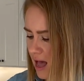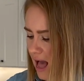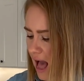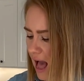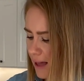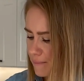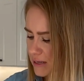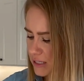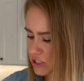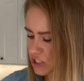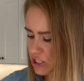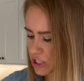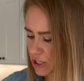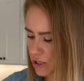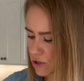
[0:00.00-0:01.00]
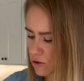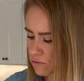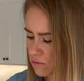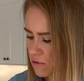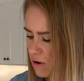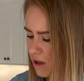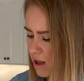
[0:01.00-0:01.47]
I'm gonna do,
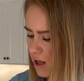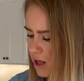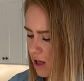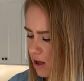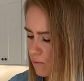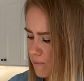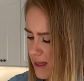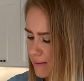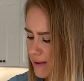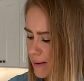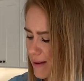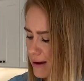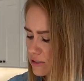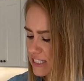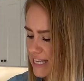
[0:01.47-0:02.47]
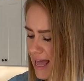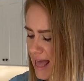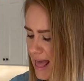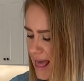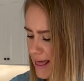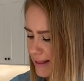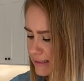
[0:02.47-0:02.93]
maybe about
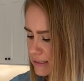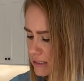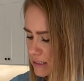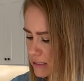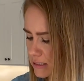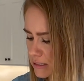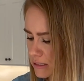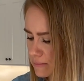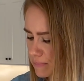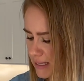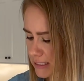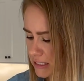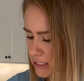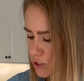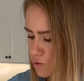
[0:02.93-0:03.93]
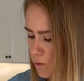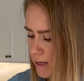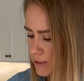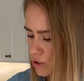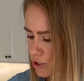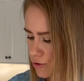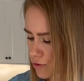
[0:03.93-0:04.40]
10 pieces.
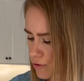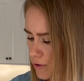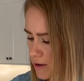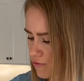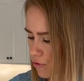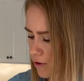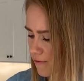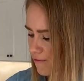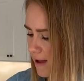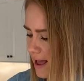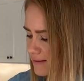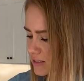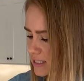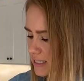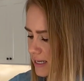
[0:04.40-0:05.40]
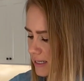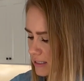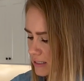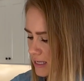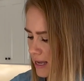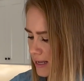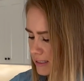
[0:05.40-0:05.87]
1, 2, 3, 4, 5, 6,
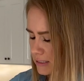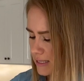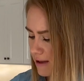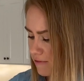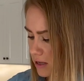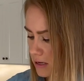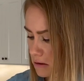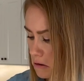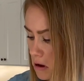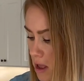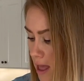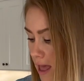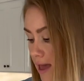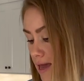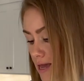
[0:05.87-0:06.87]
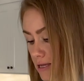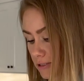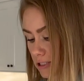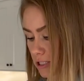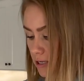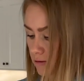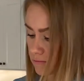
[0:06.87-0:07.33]
7,
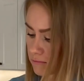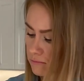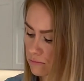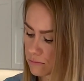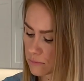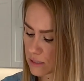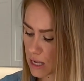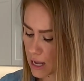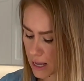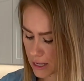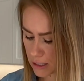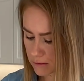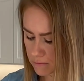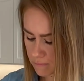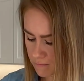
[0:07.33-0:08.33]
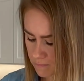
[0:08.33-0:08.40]
8, 9,